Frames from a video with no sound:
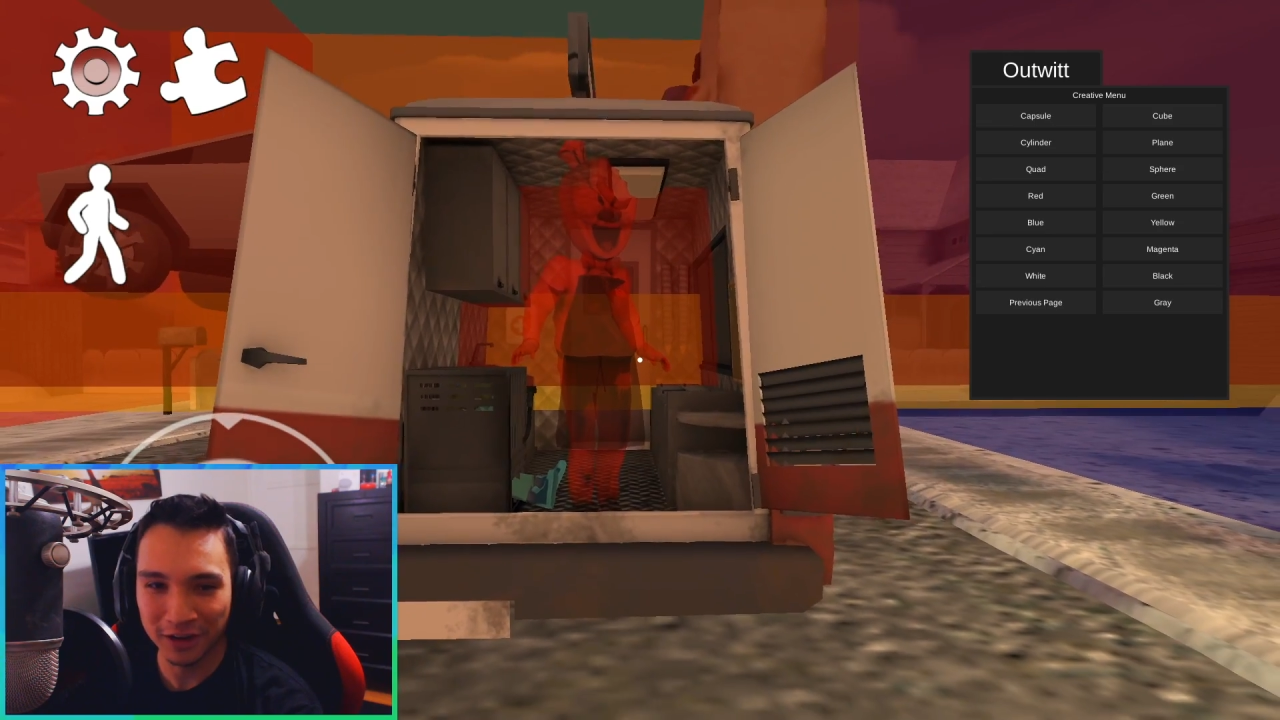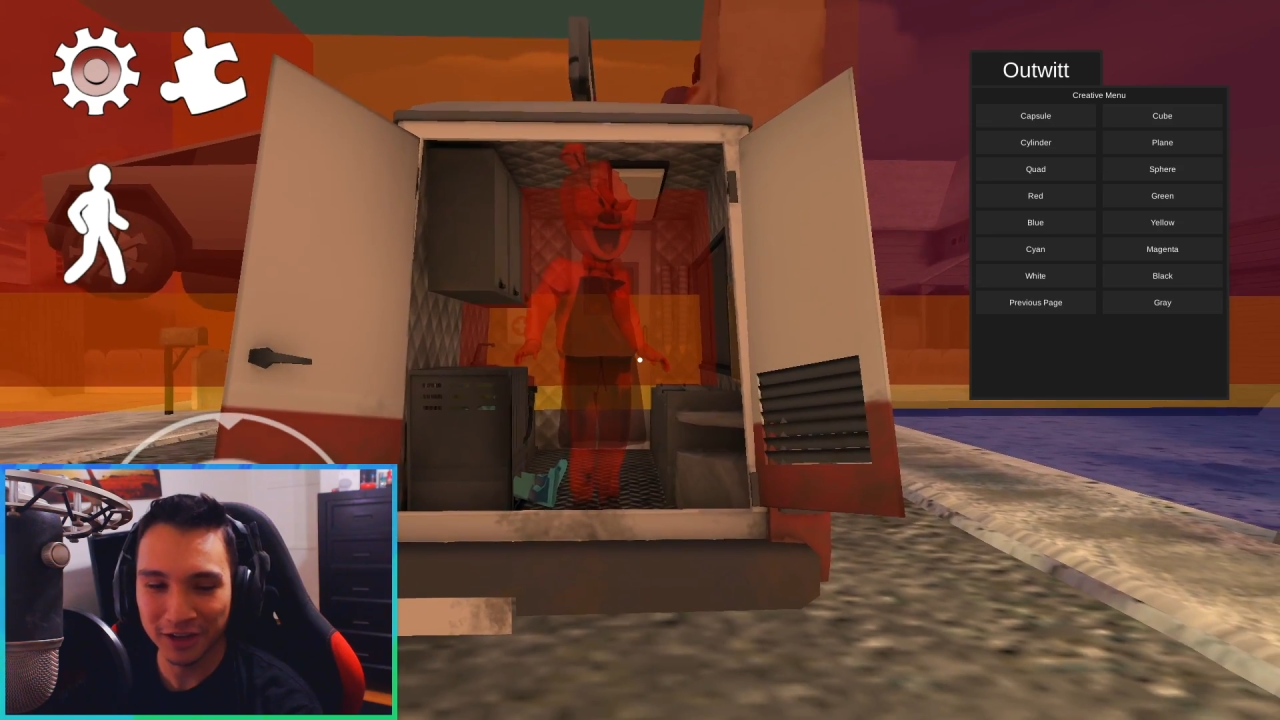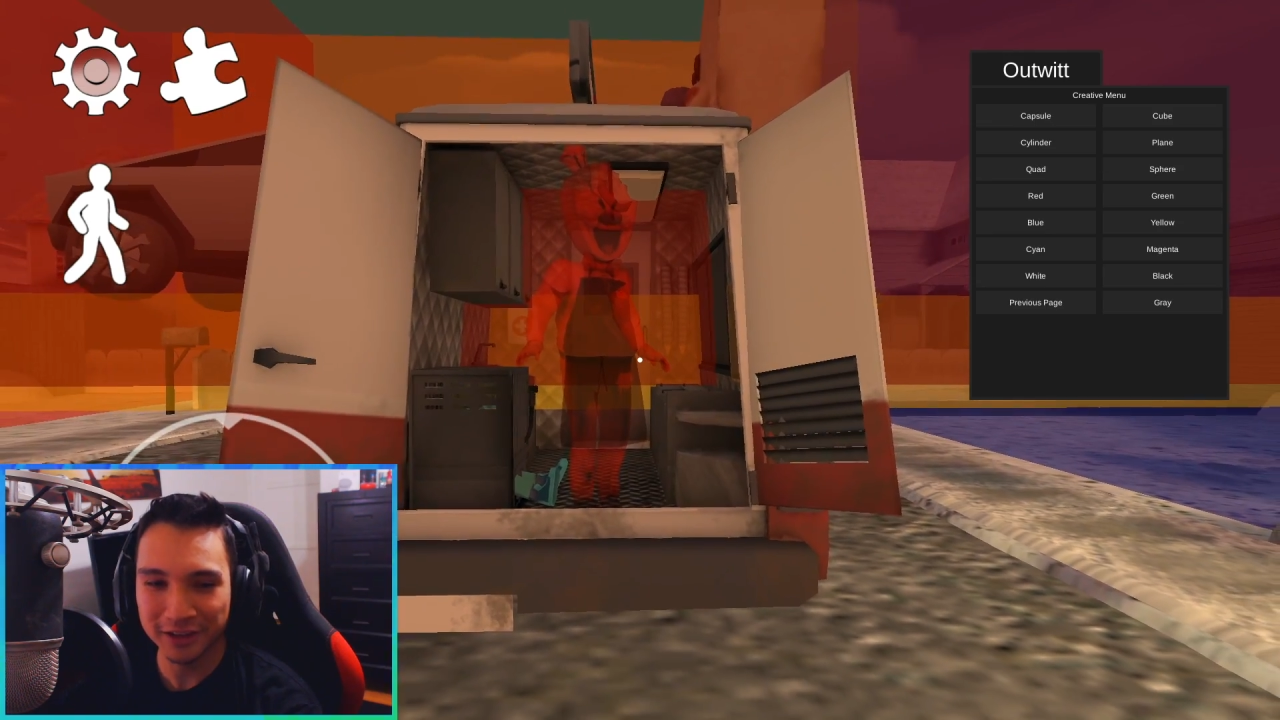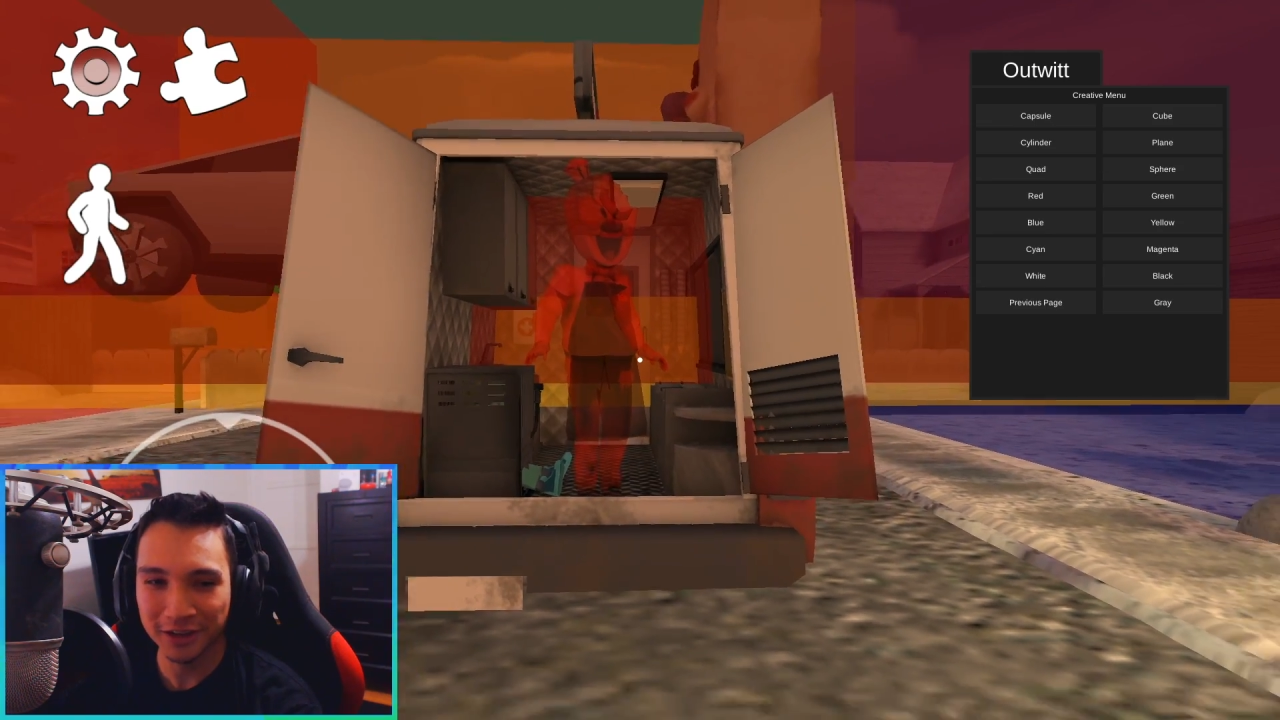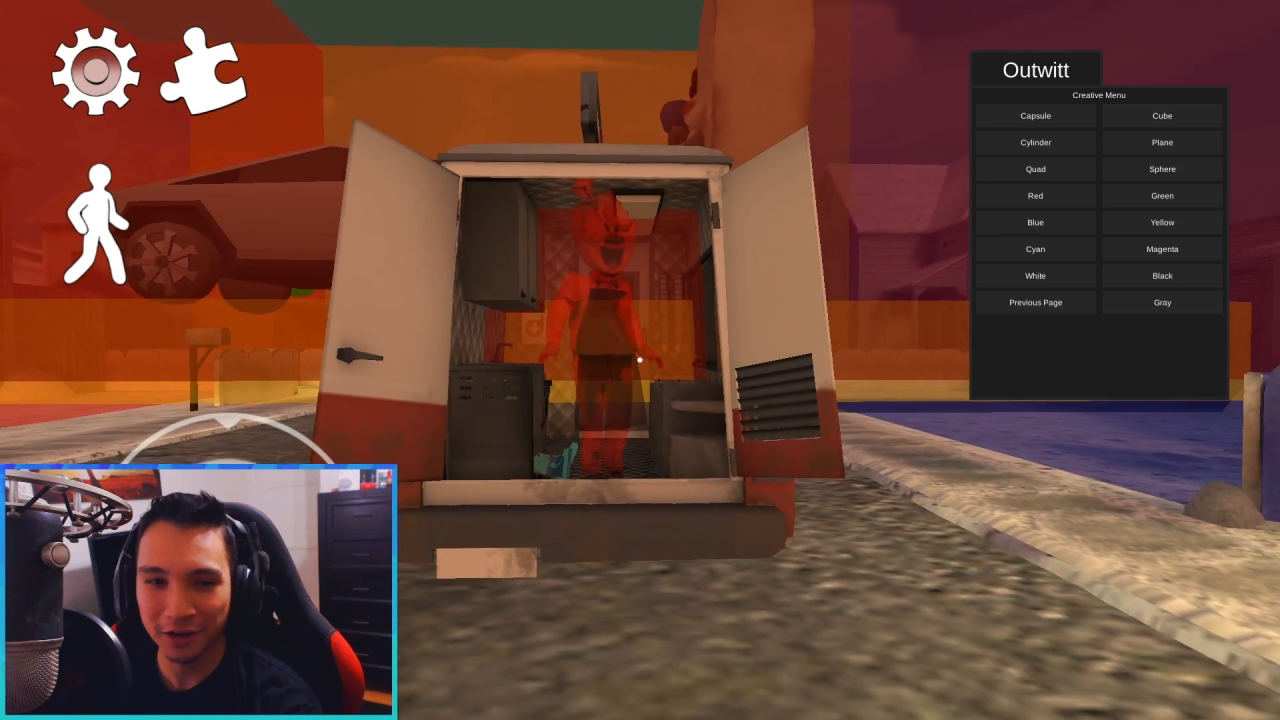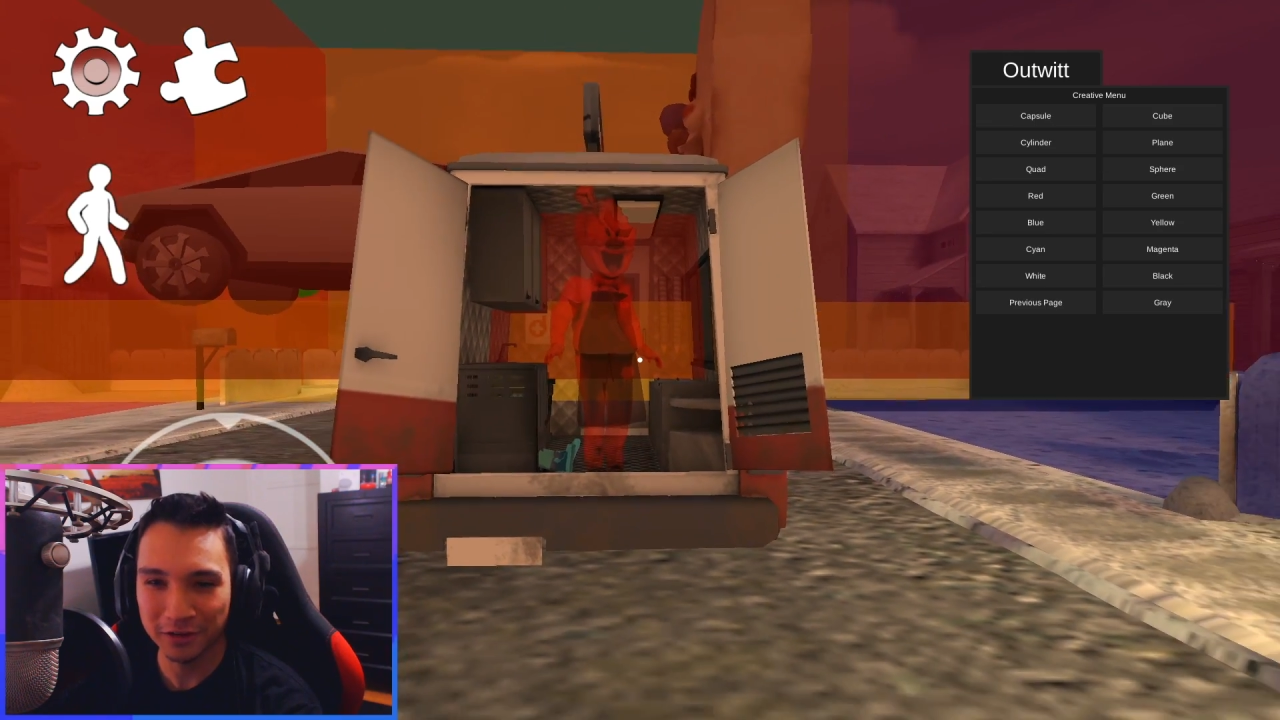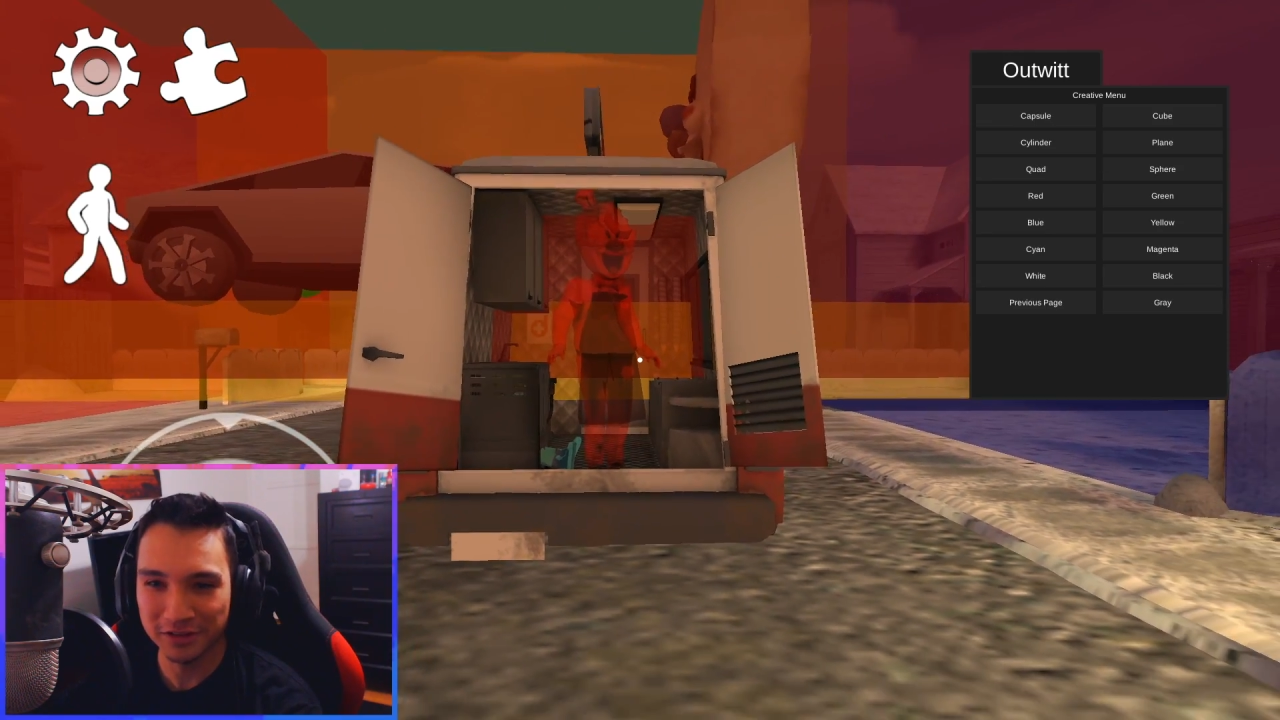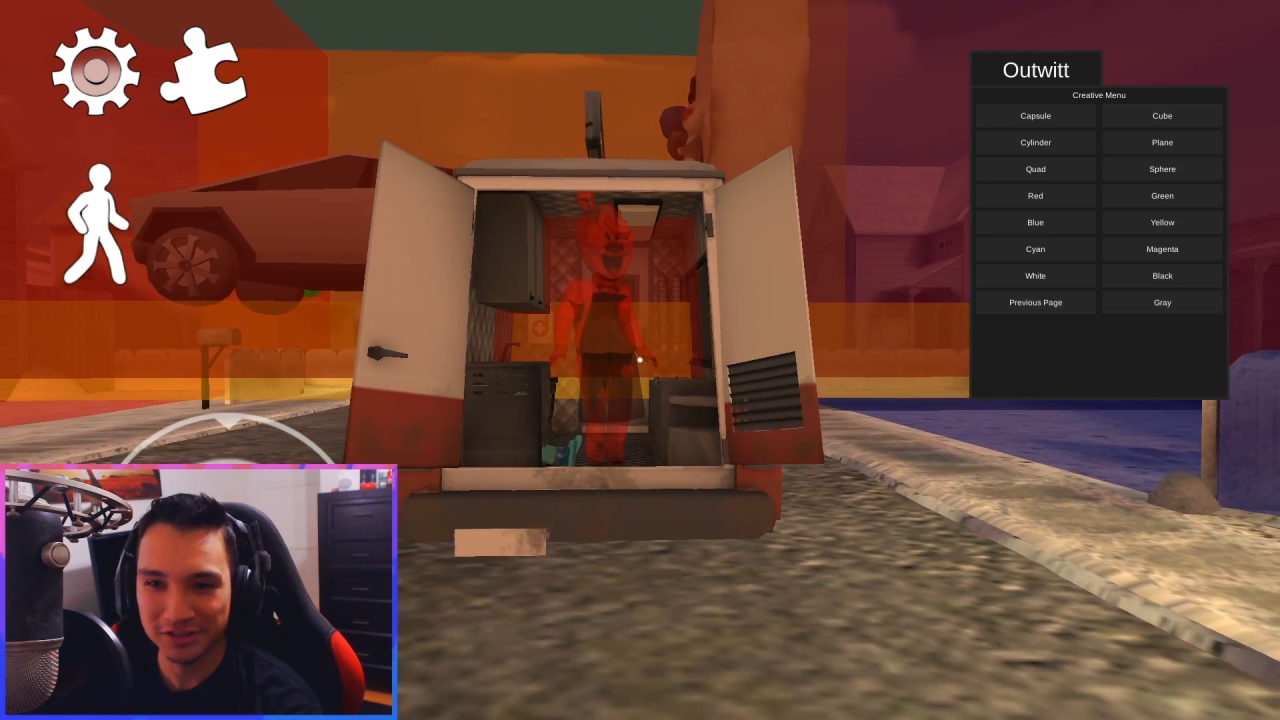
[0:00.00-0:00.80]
I like how he